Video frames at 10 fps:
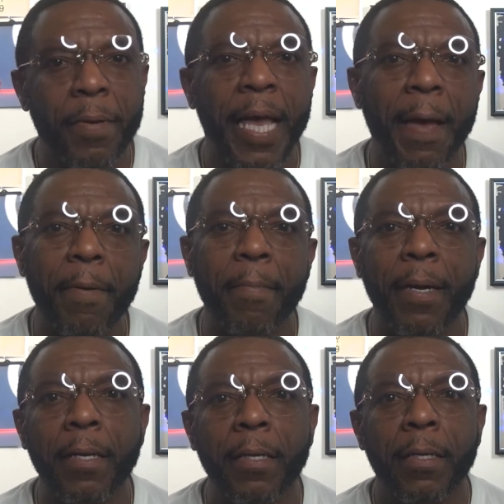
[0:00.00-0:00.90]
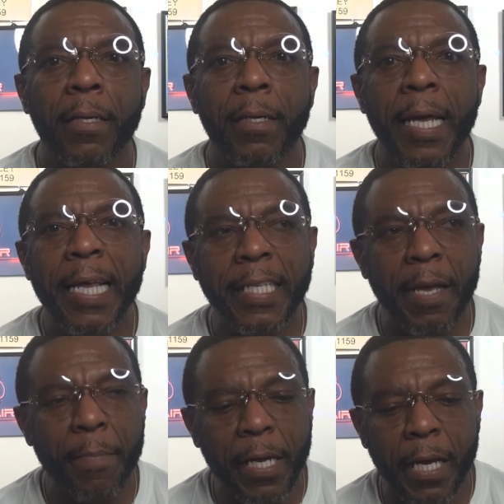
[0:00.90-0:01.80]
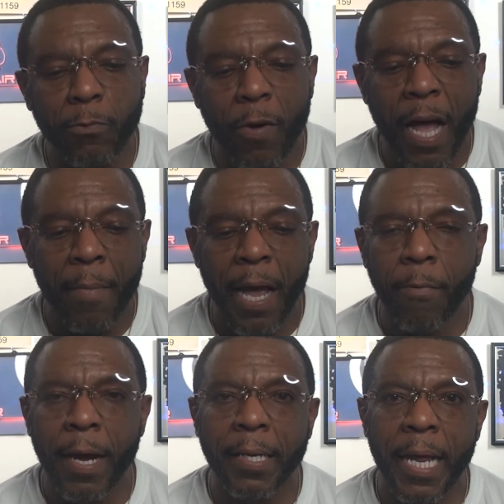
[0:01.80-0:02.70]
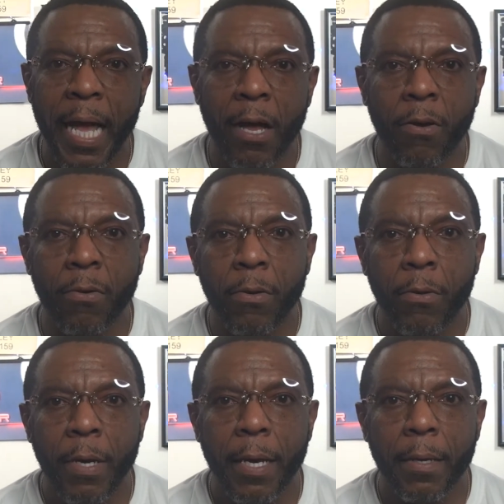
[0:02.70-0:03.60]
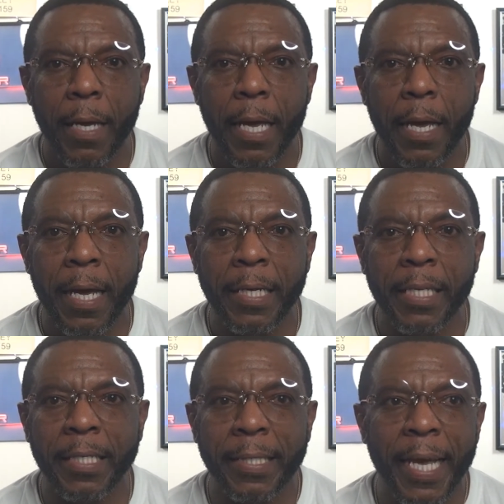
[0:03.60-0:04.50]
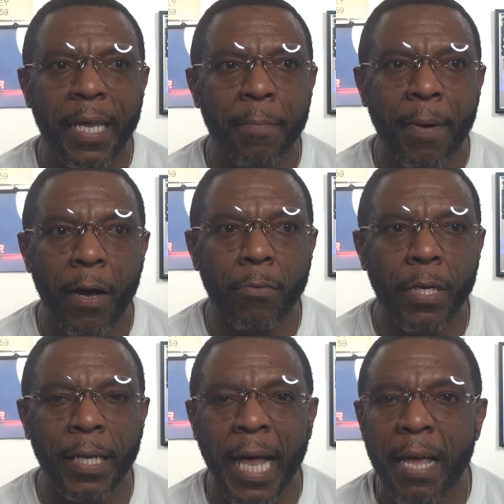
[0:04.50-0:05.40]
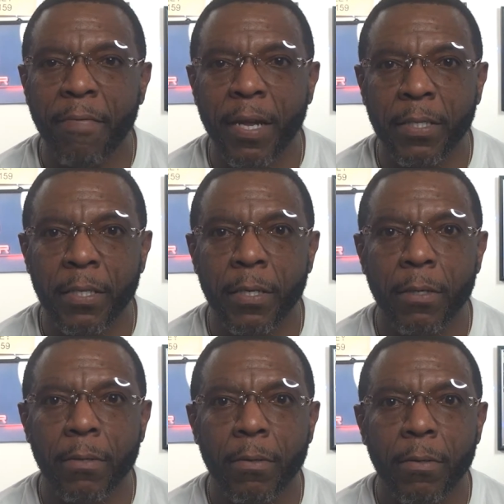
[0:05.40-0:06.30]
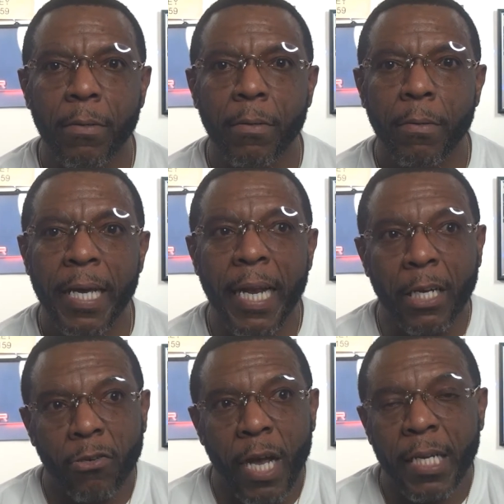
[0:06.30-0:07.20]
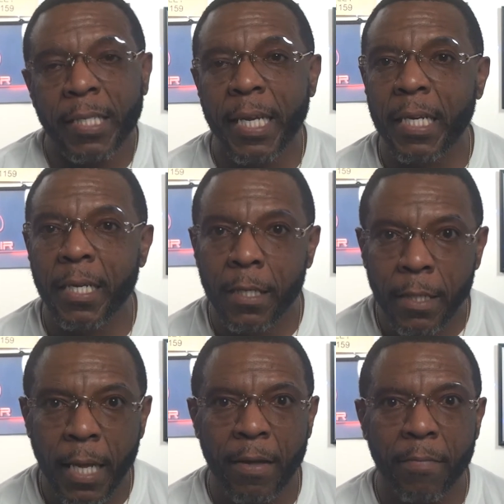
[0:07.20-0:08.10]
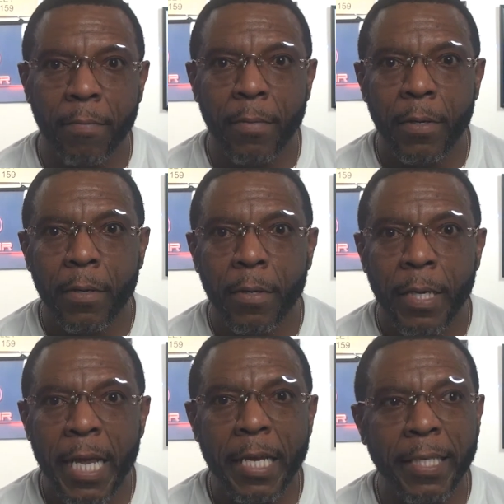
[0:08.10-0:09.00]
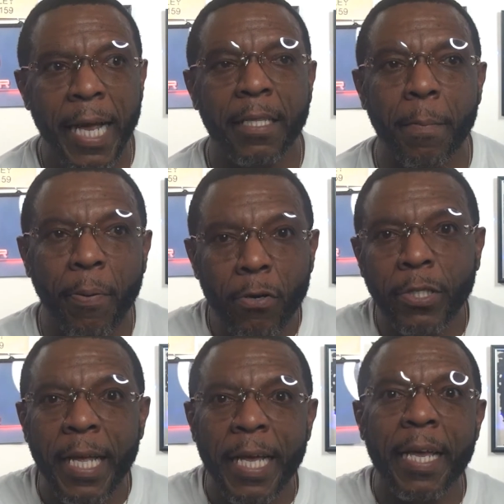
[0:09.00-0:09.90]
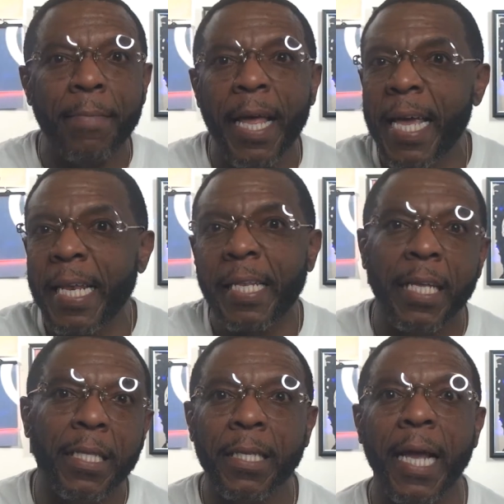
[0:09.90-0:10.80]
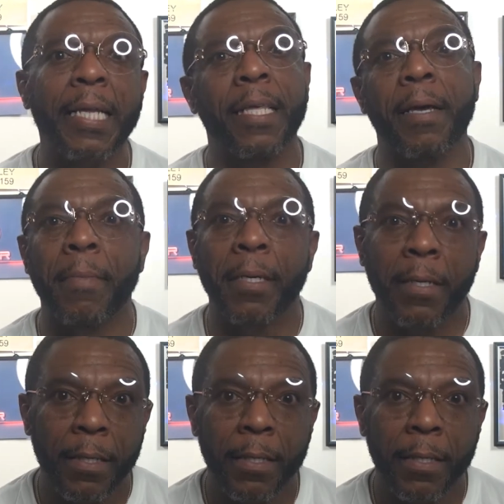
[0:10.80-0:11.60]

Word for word: be happy, man. He said, because where I'm at right now and just thinking about a life I took and I tried to take another life. He's like, the person I am now ain't nothing like that, man.